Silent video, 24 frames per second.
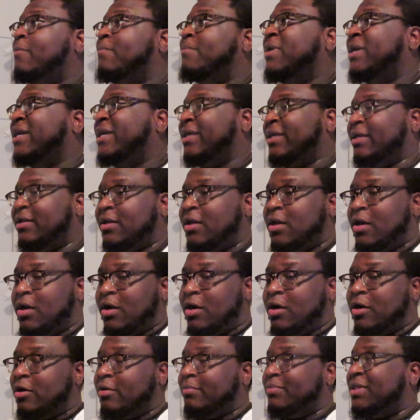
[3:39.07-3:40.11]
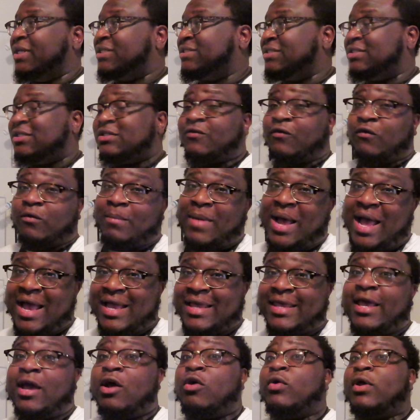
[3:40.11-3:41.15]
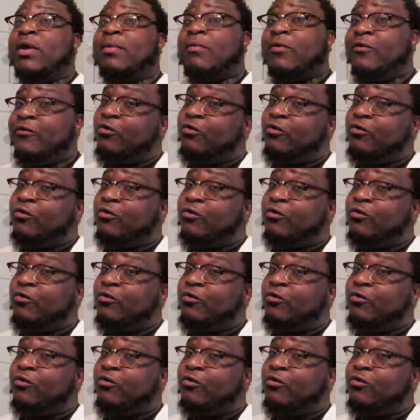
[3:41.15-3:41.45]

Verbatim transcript: but um, this is just from my accountant.